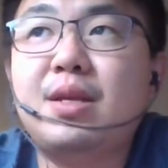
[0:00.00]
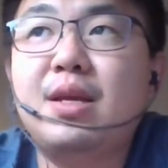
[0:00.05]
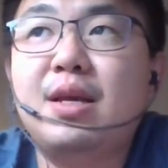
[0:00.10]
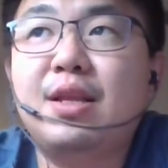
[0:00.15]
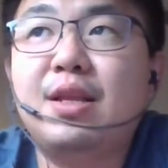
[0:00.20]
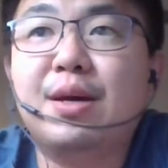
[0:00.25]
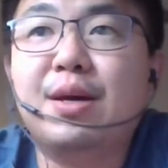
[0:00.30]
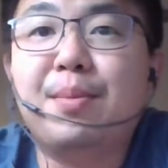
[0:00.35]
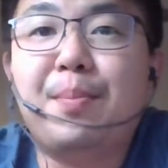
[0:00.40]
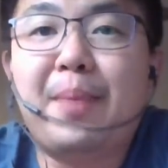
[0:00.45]

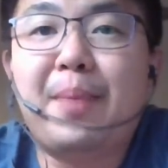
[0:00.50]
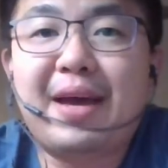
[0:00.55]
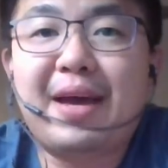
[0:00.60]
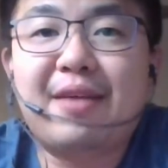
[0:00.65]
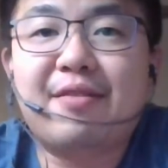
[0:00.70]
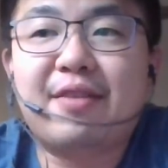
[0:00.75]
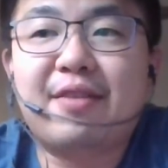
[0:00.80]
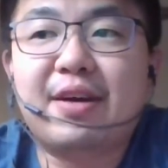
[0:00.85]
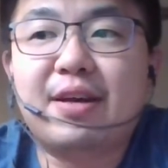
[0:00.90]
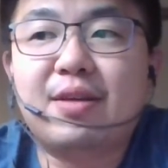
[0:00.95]
the
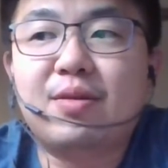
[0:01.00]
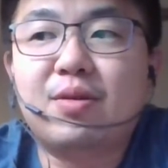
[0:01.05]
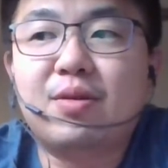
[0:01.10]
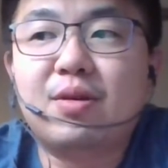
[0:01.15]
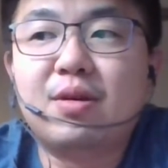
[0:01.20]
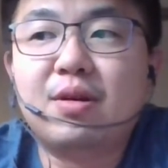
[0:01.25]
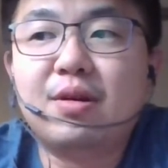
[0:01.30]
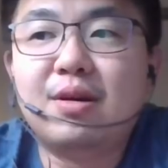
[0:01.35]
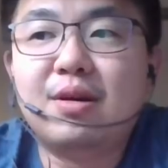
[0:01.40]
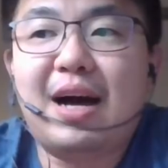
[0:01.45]
bank, right,
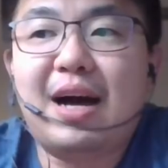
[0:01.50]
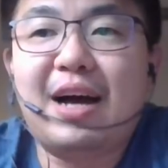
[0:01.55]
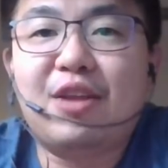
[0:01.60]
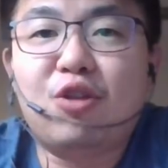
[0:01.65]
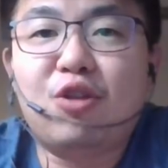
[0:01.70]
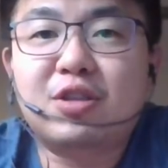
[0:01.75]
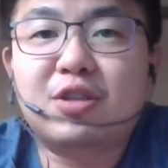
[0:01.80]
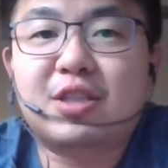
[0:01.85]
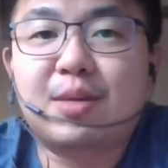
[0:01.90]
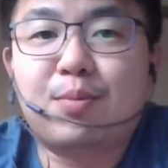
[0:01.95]
are
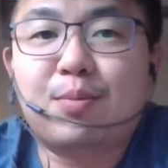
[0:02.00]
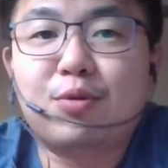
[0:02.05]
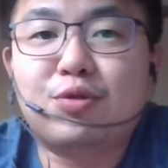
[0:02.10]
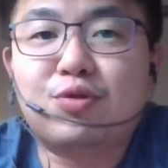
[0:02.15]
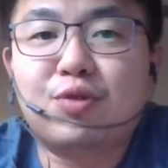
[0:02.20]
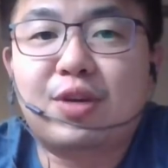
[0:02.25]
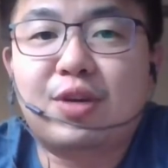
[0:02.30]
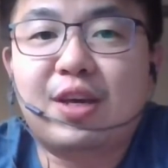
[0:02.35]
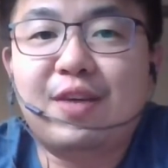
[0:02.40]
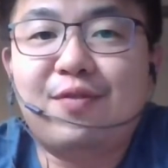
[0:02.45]
not
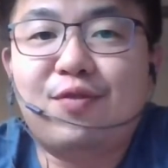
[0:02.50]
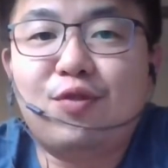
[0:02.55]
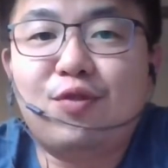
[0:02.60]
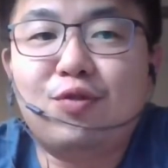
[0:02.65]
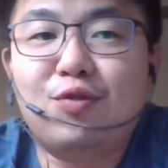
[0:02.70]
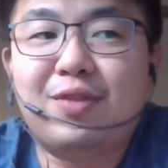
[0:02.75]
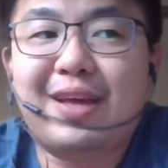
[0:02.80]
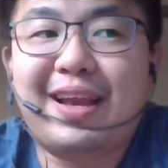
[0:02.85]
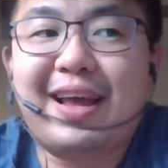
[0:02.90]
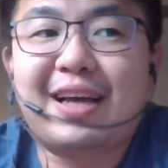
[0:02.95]
supposed to give
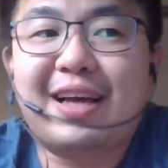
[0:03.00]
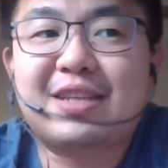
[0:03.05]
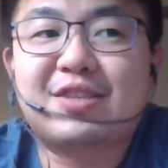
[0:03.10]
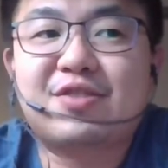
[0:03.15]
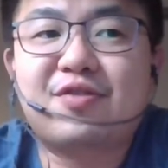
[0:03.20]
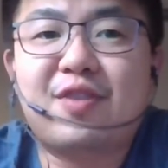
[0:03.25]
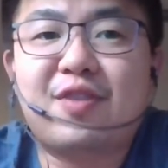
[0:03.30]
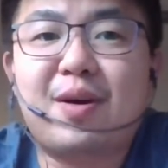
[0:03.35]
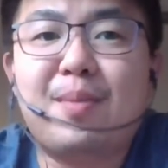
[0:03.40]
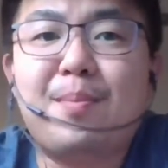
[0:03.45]
you that
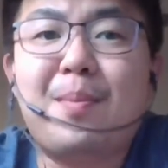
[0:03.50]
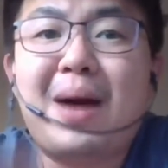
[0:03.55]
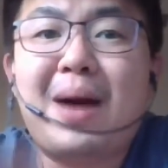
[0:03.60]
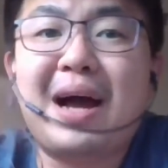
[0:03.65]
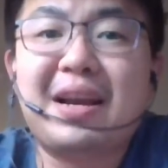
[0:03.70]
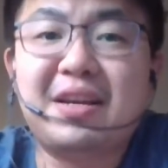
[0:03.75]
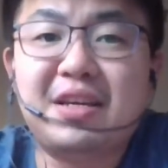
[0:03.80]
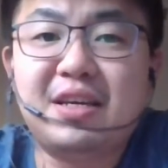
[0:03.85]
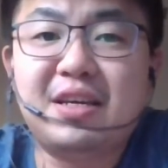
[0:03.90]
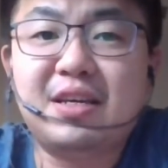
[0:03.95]
extra
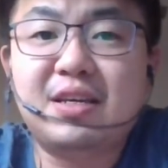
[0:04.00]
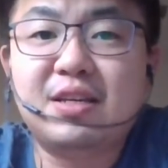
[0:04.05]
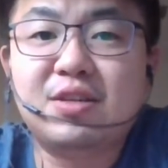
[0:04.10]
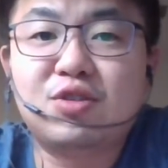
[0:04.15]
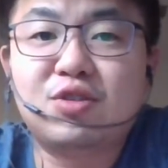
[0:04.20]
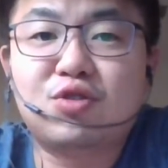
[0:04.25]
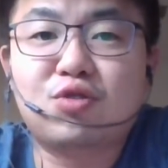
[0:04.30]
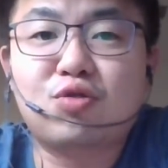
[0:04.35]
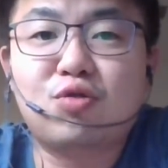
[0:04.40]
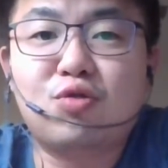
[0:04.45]
money
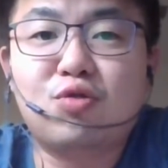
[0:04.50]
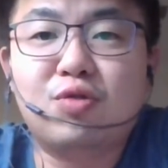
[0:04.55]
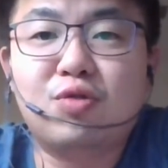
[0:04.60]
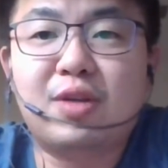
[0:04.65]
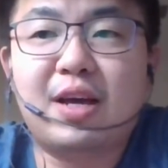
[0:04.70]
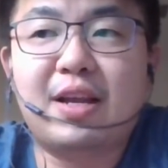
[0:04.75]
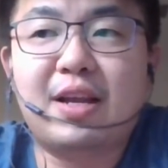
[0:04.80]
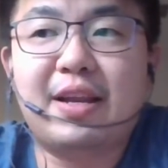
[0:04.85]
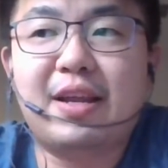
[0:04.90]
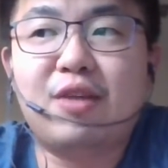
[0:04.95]
so
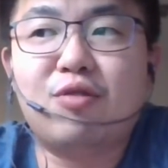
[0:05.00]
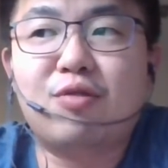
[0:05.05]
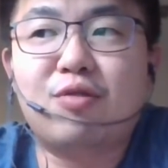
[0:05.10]
that they